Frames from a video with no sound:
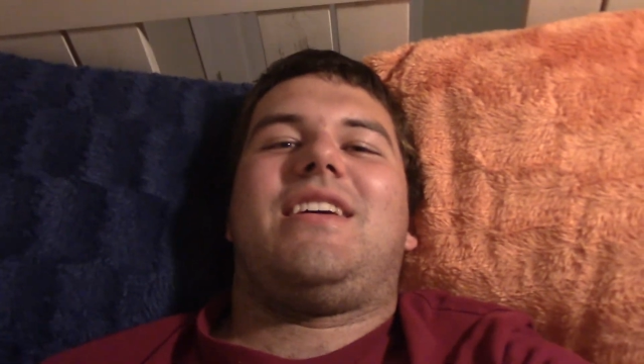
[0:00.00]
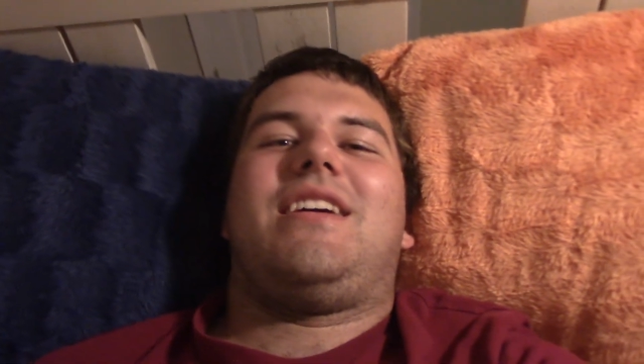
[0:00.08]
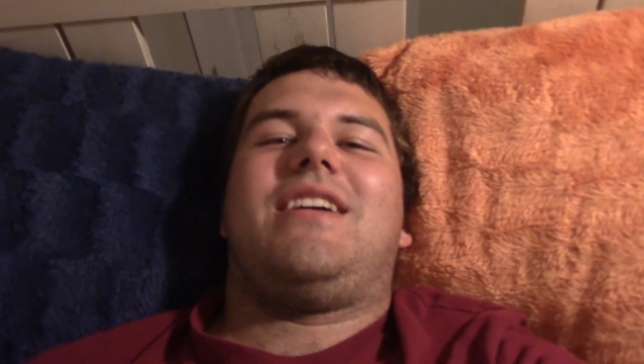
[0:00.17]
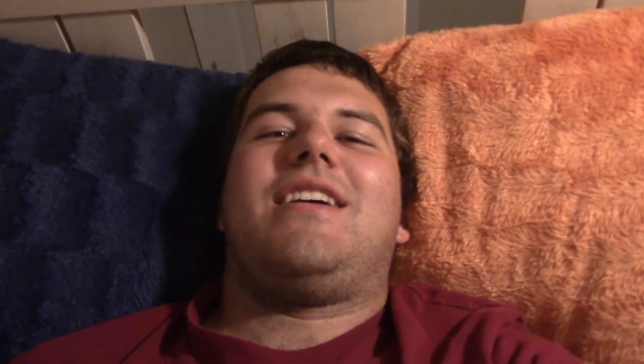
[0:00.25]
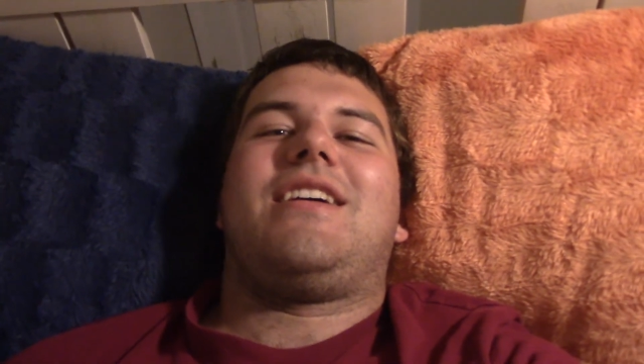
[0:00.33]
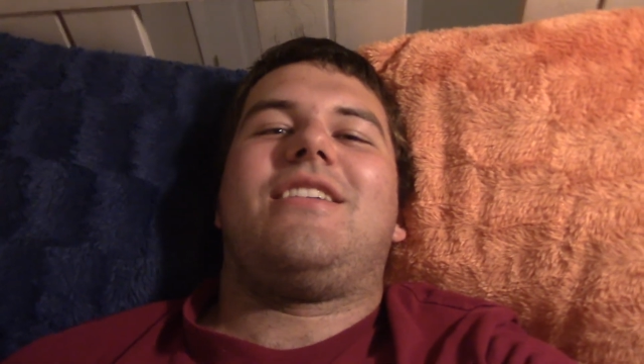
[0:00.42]

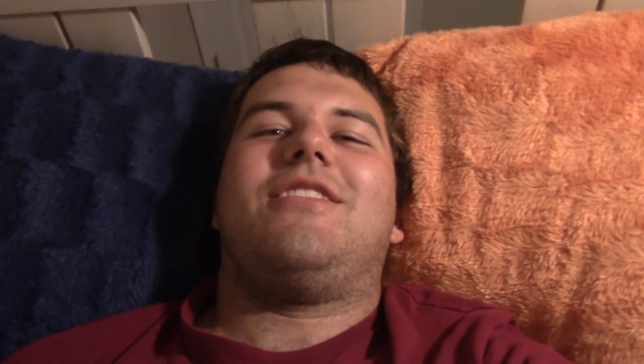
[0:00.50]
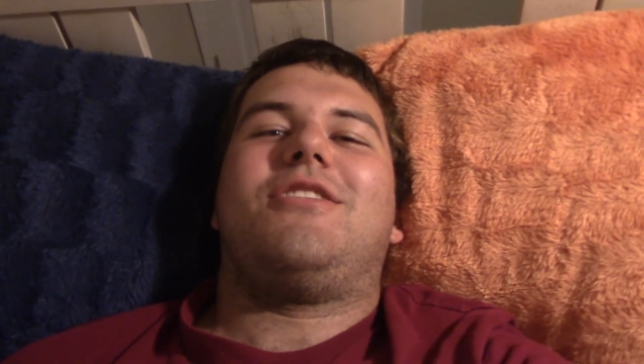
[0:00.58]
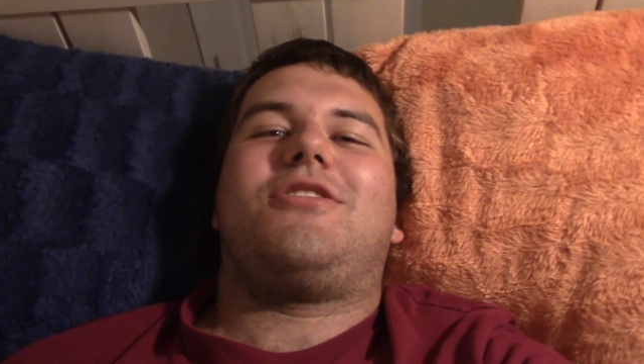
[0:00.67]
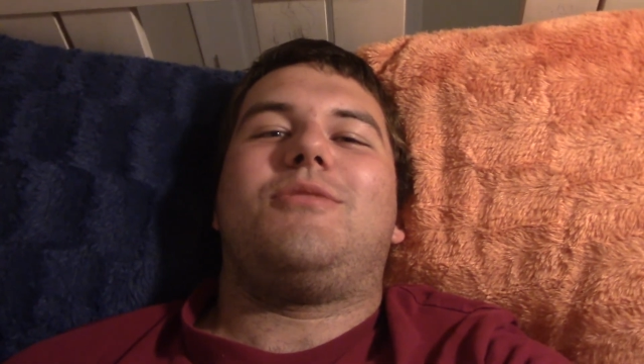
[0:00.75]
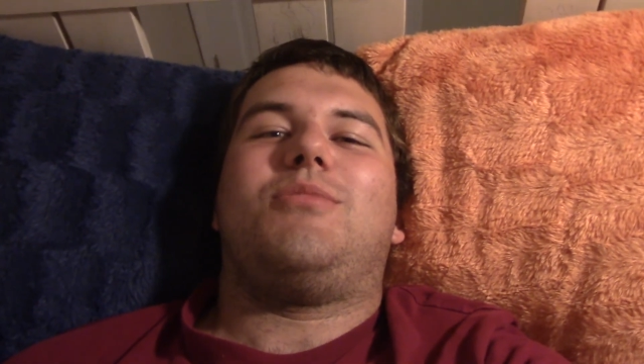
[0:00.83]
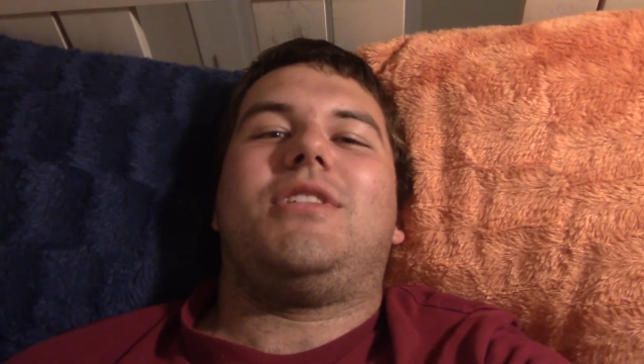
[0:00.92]
I can
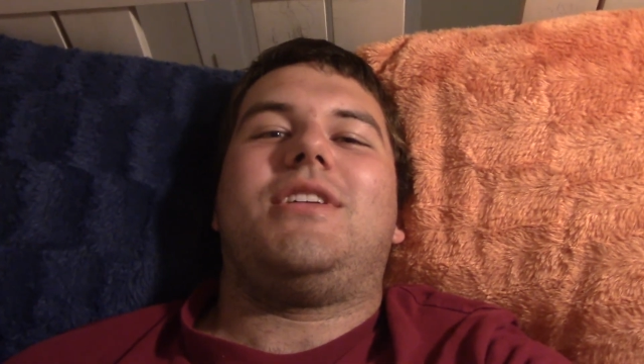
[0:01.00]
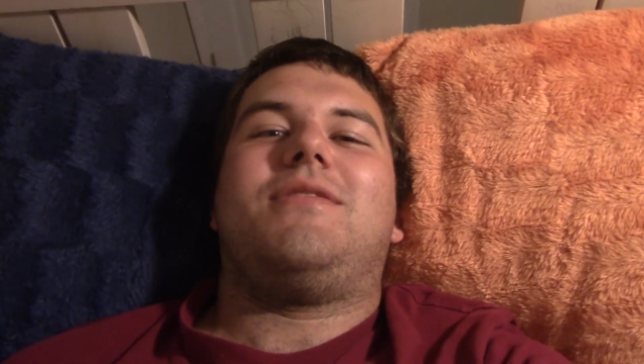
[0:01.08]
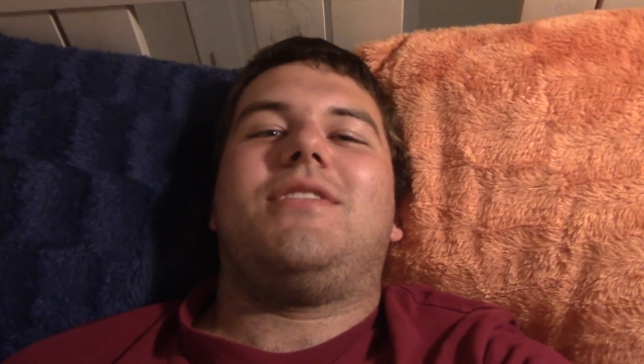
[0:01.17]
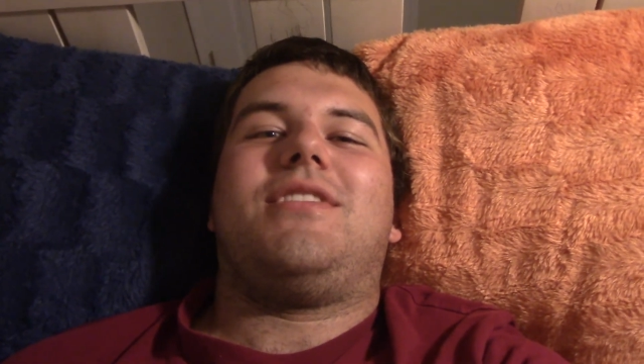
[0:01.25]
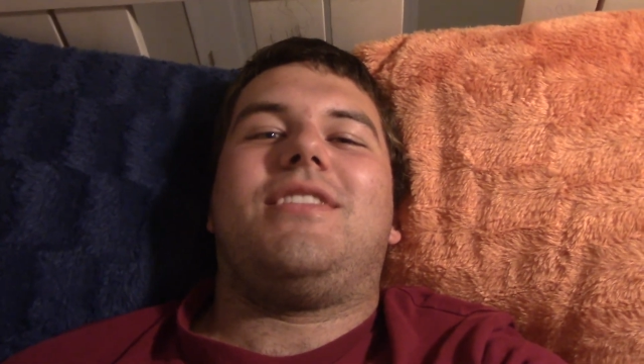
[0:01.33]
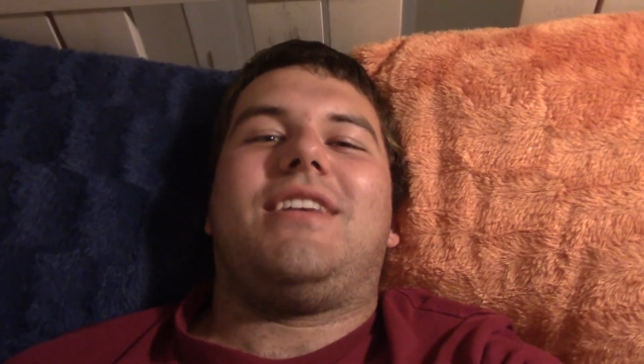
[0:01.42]
honestly
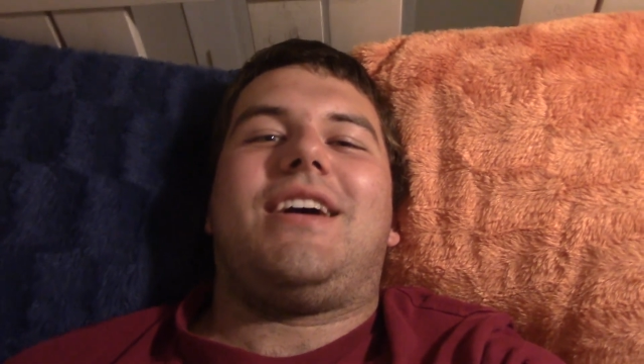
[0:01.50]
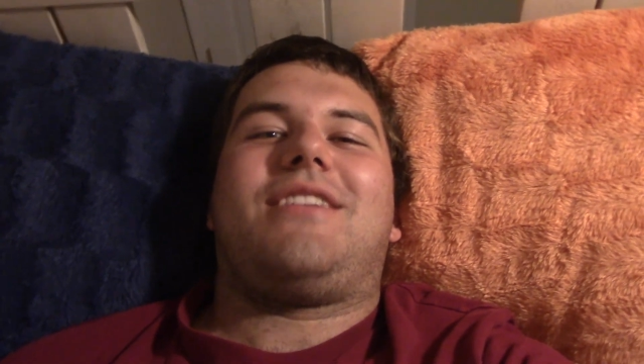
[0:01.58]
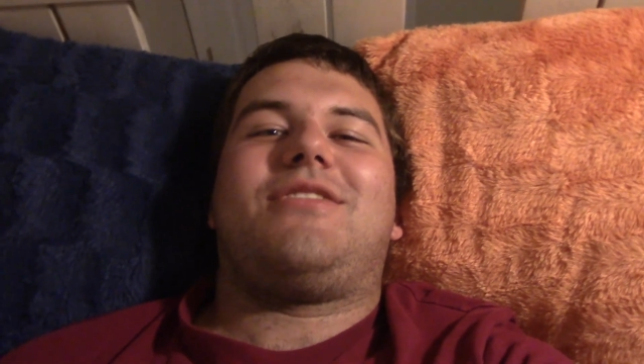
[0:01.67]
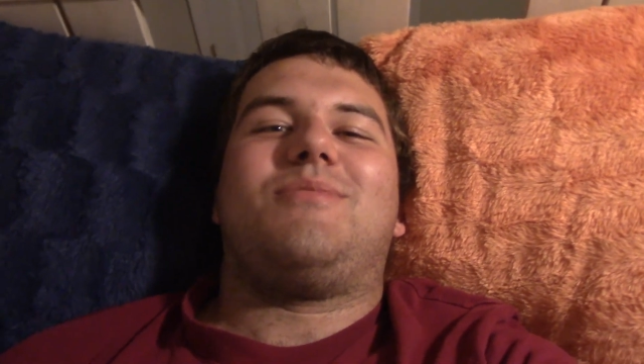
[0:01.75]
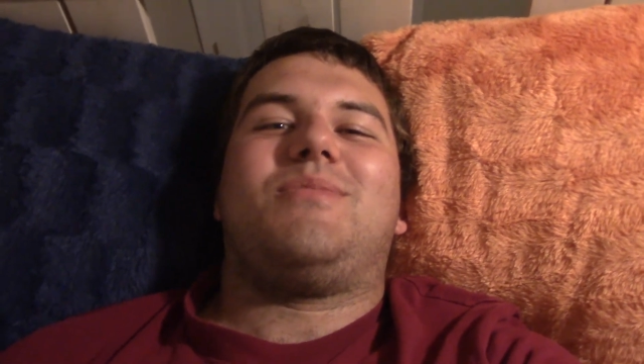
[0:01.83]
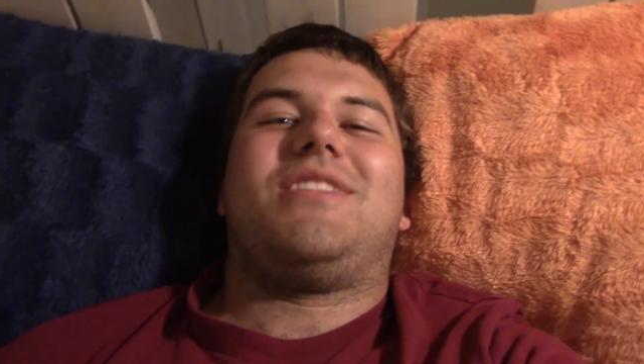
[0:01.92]
believe this is
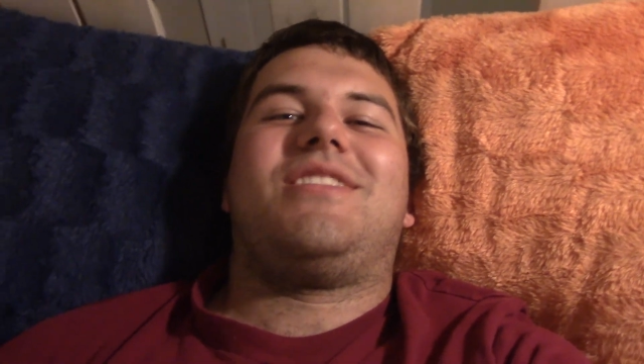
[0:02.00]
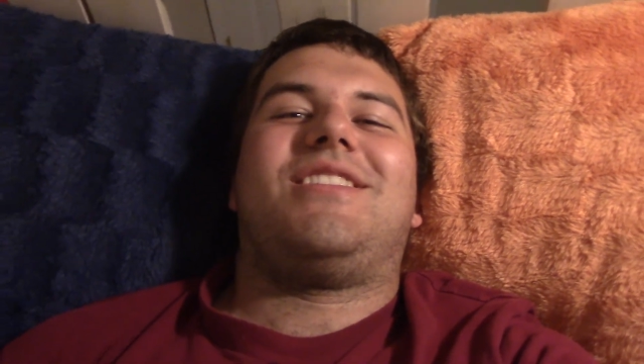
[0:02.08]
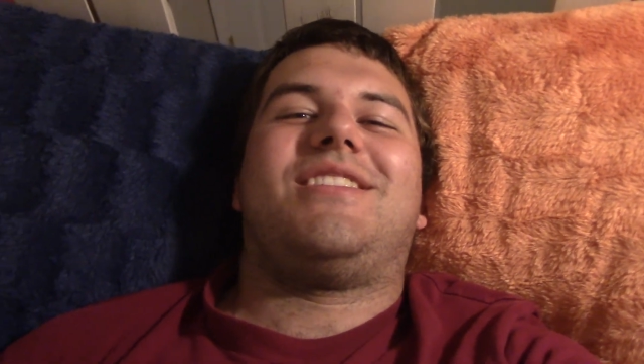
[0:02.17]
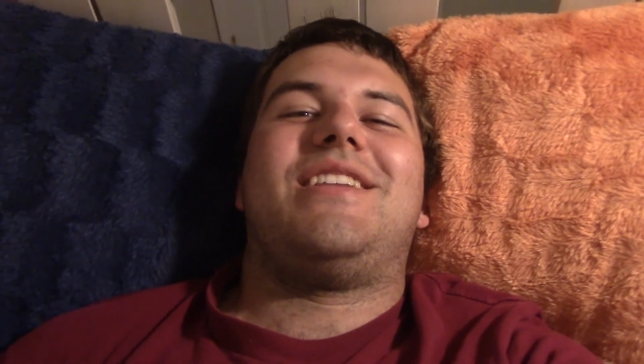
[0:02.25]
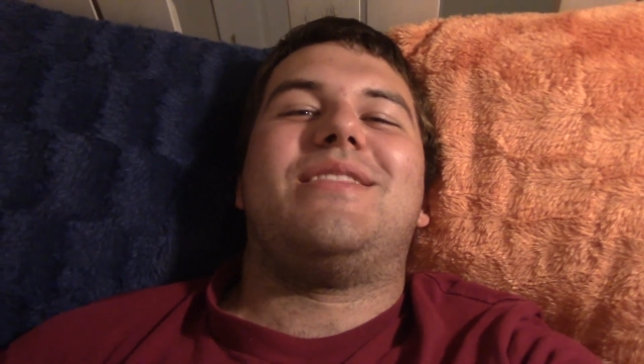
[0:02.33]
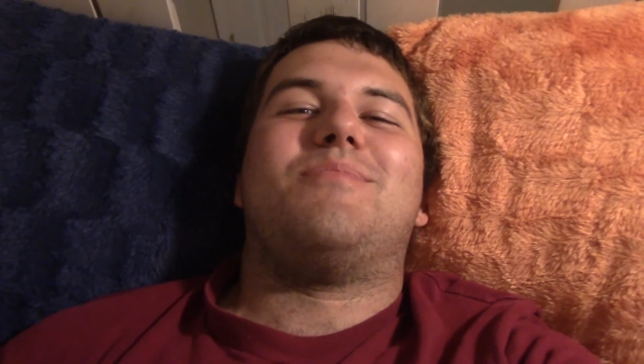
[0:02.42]
actually better
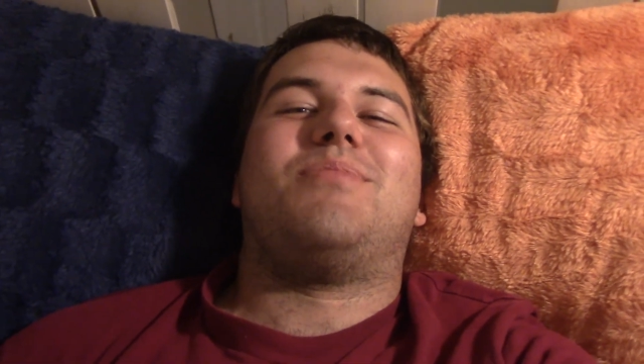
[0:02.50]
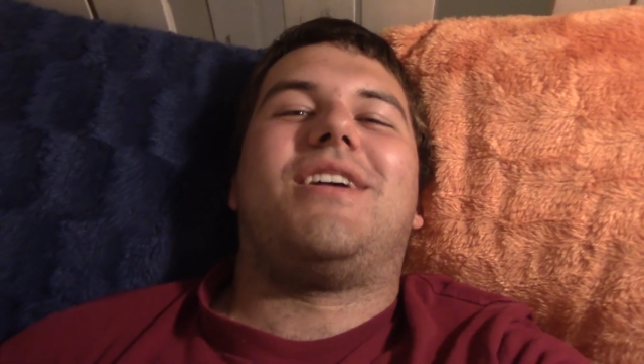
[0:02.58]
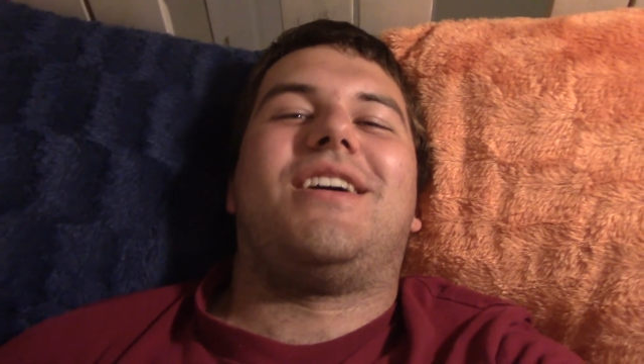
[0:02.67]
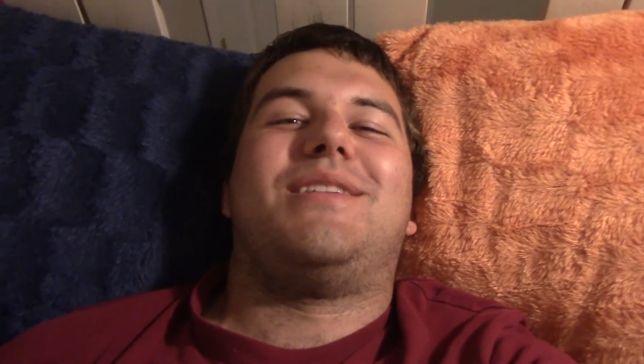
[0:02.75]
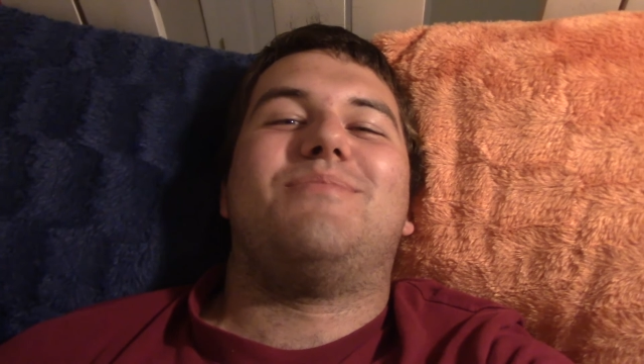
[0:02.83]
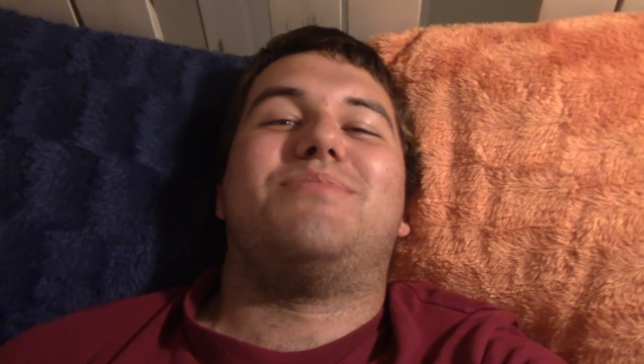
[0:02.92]
than the
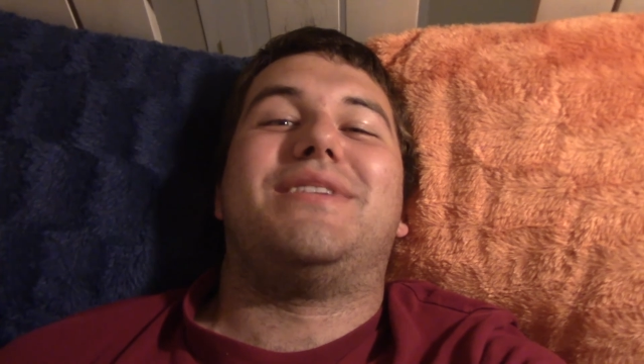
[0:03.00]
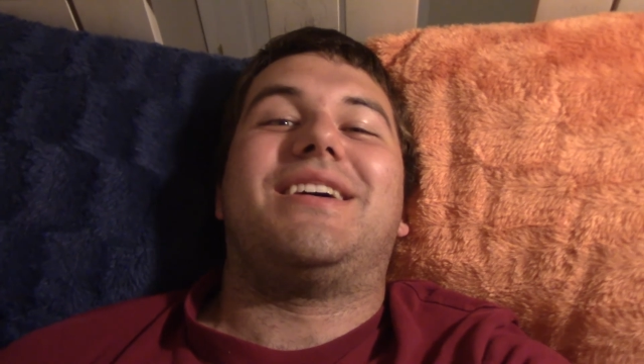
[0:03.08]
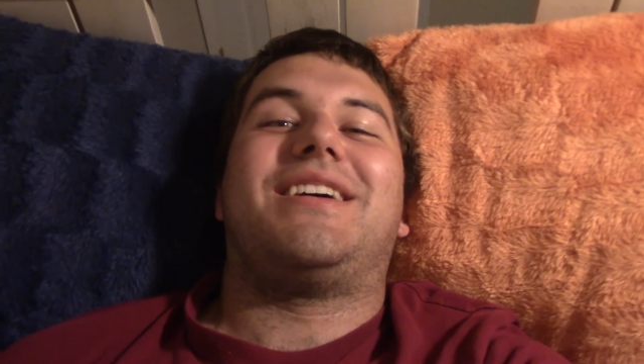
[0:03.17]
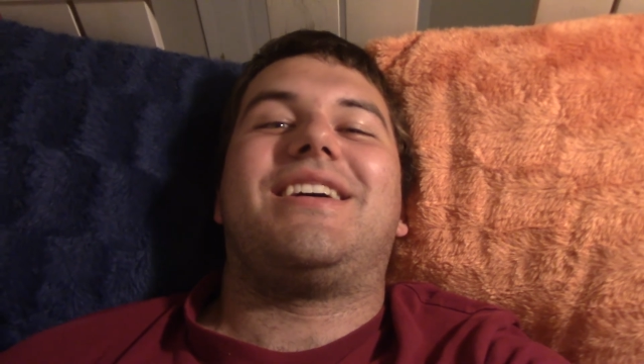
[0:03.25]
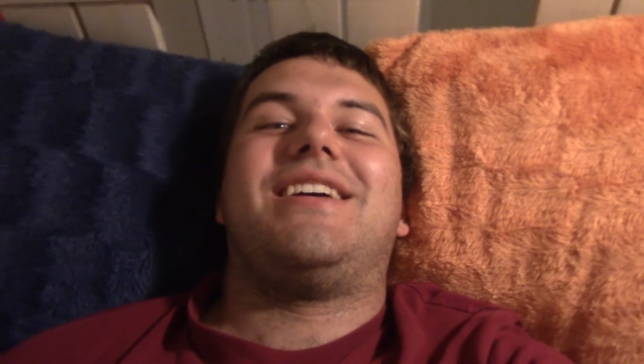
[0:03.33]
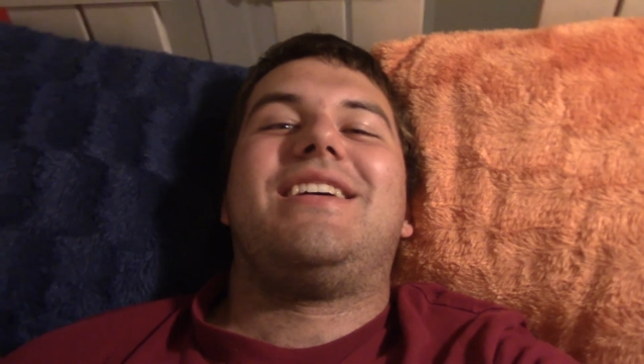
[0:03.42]
bottom
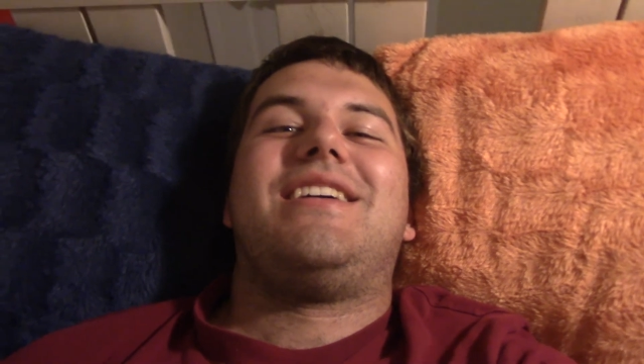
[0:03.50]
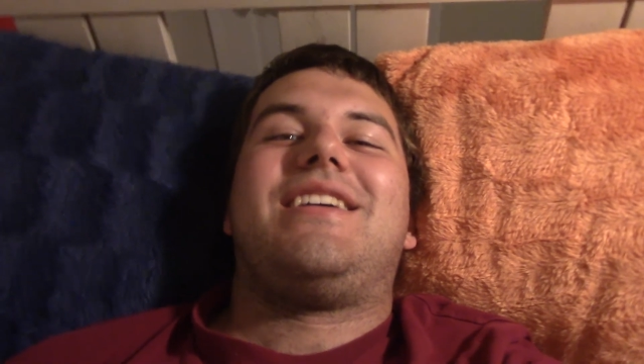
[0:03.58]
bunk.